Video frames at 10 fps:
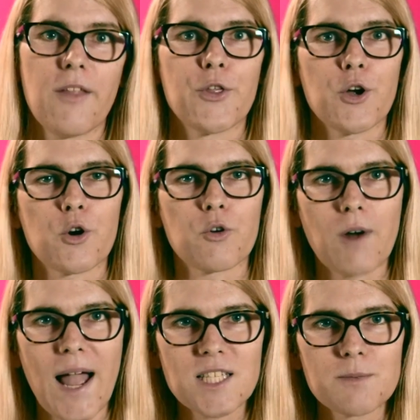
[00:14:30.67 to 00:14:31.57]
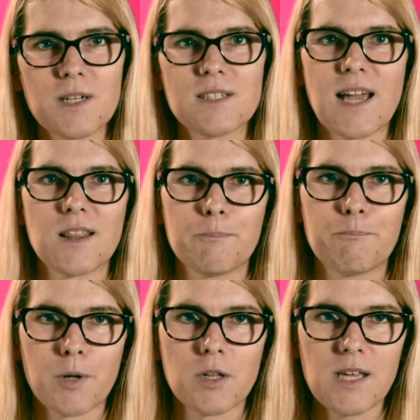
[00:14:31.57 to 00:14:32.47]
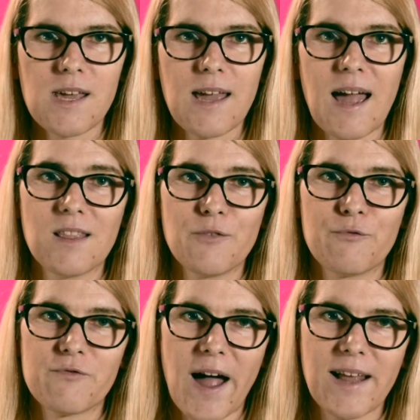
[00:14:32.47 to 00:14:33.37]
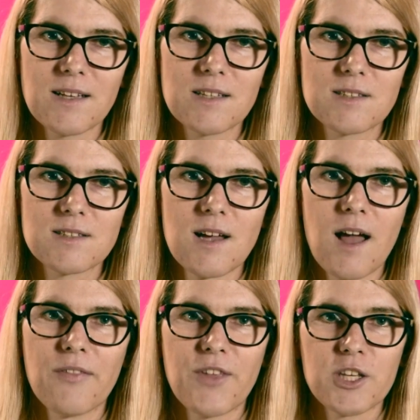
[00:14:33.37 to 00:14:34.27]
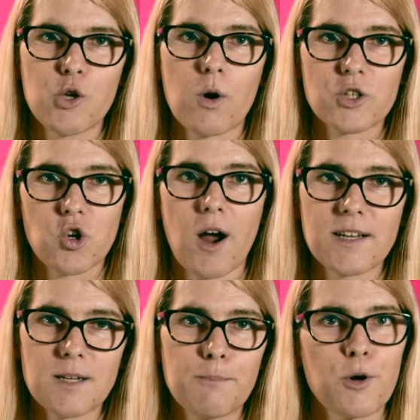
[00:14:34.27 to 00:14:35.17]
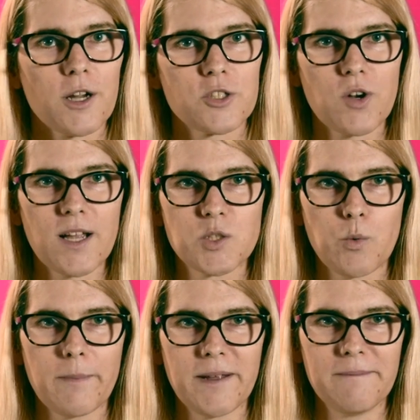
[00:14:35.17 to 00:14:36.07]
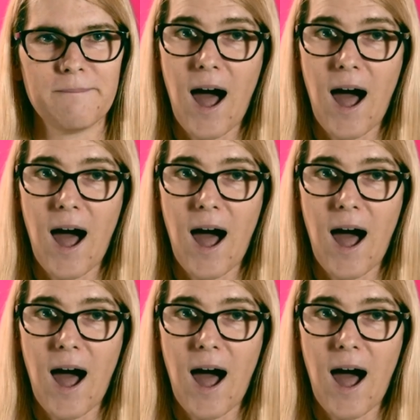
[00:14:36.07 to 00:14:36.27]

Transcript: The harassment and the bullying and the violence that you are trying to put on trans women.